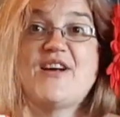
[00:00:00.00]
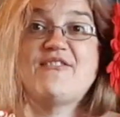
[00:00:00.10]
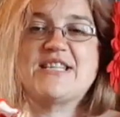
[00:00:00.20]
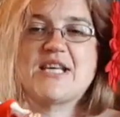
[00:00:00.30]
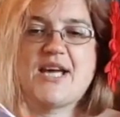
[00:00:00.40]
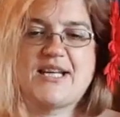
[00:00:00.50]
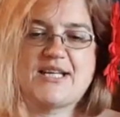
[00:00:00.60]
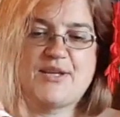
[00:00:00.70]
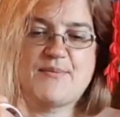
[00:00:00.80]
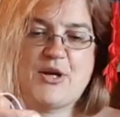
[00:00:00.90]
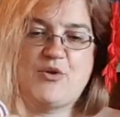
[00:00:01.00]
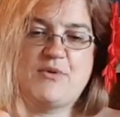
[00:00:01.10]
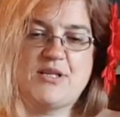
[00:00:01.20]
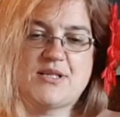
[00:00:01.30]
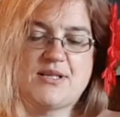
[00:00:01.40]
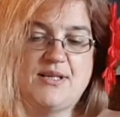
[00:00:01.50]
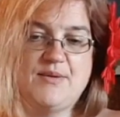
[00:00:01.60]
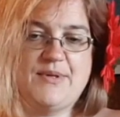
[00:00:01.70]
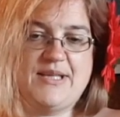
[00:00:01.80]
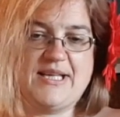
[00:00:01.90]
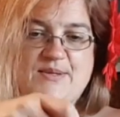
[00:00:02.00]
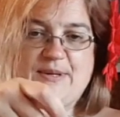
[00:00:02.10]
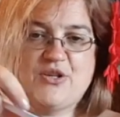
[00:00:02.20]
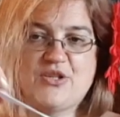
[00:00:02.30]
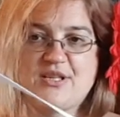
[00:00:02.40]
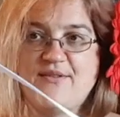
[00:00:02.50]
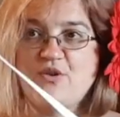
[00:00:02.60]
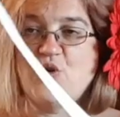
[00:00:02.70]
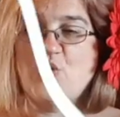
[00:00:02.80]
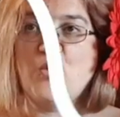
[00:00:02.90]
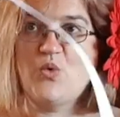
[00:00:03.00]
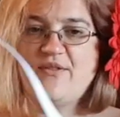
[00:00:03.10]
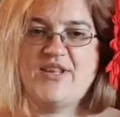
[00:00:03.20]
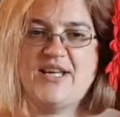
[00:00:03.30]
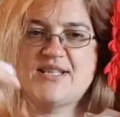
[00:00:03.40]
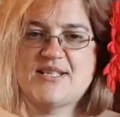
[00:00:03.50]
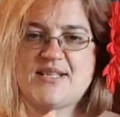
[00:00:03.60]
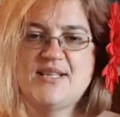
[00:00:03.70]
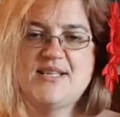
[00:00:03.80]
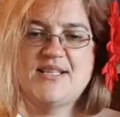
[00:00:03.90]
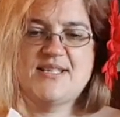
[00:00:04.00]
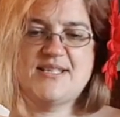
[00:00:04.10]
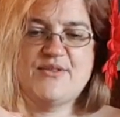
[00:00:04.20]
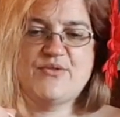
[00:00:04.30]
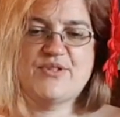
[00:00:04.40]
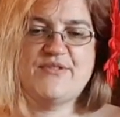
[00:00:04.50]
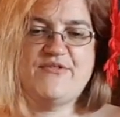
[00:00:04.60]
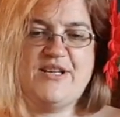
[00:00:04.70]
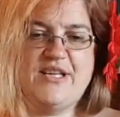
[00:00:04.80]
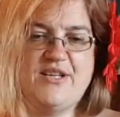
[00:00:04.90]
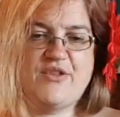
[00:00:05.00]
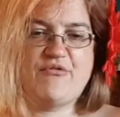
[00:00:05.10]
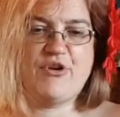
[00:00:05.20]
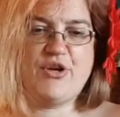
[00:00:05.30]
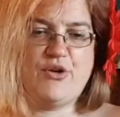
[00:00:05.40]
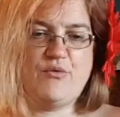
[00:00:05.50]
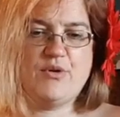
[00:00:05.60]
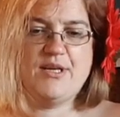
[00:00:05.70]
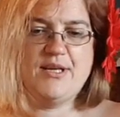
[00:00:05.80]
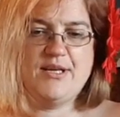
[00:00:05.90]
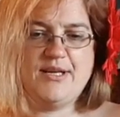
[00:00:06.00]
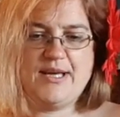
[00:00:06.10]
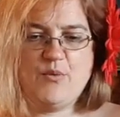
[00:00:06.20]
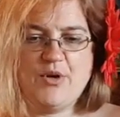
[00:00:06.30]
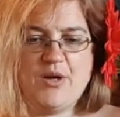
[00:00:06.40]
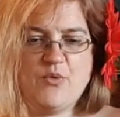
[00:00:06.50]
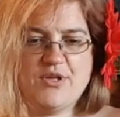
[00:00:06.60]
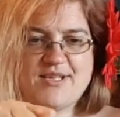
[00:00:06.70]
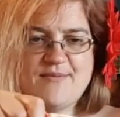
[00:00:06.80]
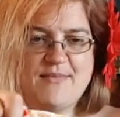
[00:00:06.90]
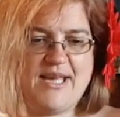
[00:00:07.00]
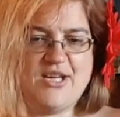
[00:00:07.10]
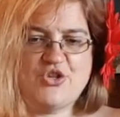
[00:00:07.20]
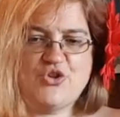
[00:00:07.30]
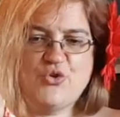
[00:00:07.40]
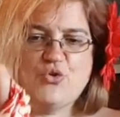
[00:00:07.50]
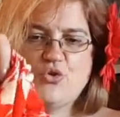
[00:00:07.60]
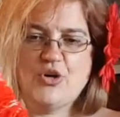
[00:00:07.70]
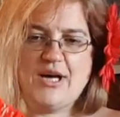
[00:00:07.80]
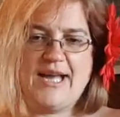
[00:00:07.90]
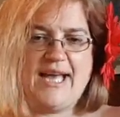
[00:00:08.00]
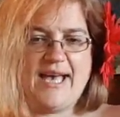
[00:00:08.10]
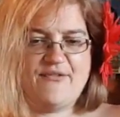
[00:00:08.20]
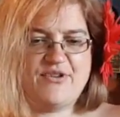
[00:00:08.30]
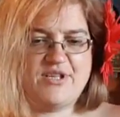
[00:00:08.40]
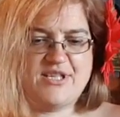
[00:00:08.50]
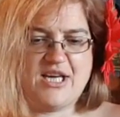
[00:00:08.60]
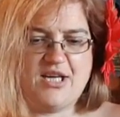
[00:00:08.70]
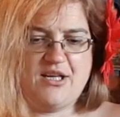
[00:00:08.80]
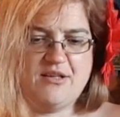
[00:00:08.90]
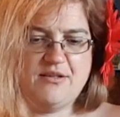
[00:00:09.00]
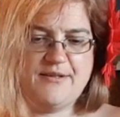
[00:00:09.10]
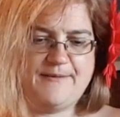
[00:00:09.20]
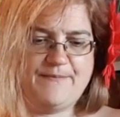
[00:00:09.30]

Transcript: very tight at the moment, but that's because I've got all of this still to feed through. Now what I want to make sure I haven't done